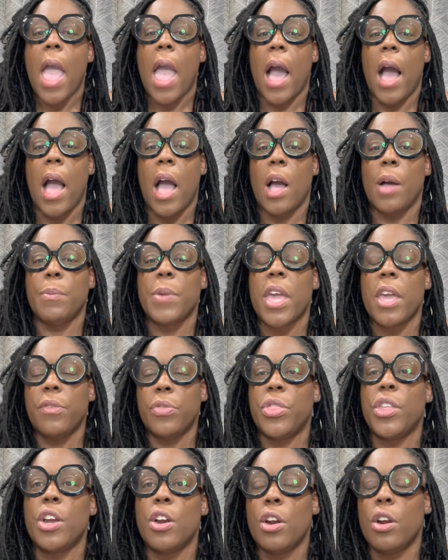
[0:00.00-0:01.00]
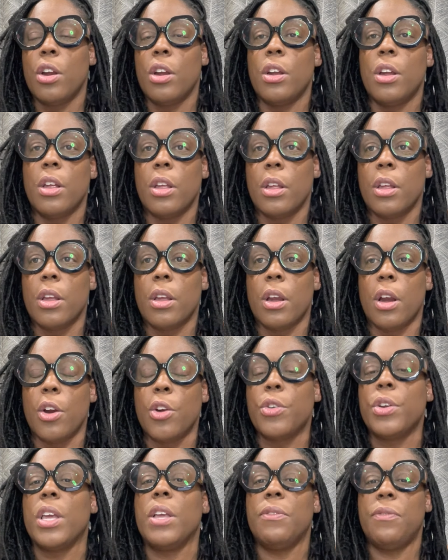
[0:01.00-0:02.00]
If they're
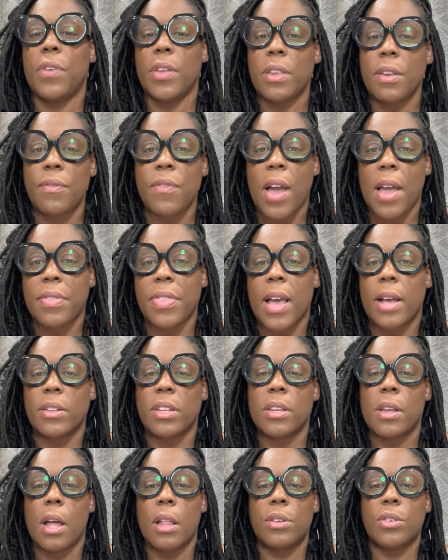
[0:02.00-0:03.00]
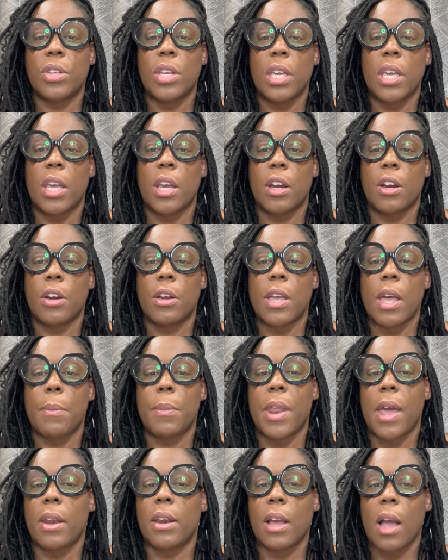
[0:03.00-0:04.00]
earning $55,000 a year
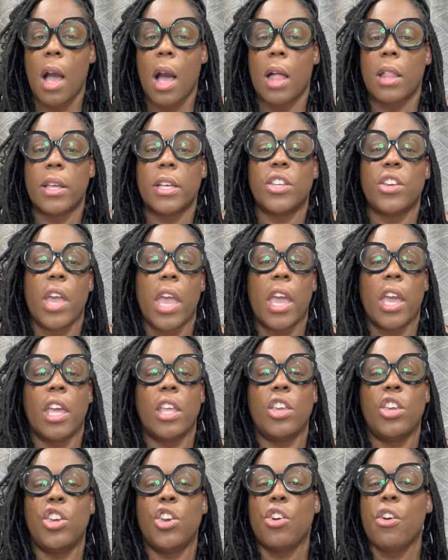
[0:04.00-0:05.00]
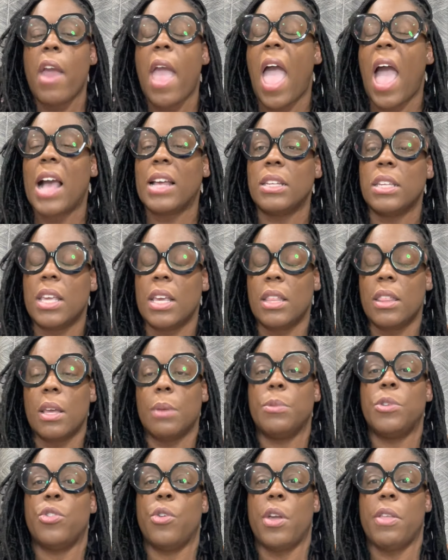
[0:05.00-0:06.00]
coming out of college and you're asking
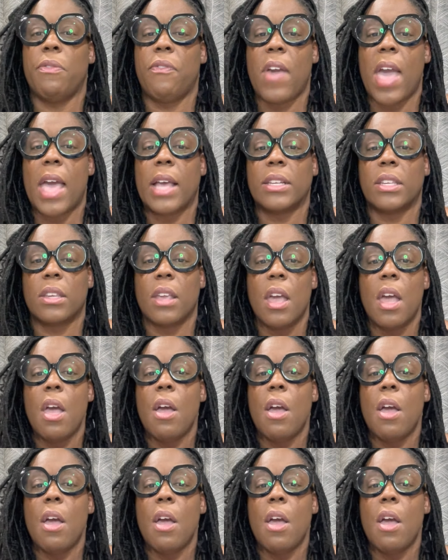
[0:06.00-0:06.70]
them to invest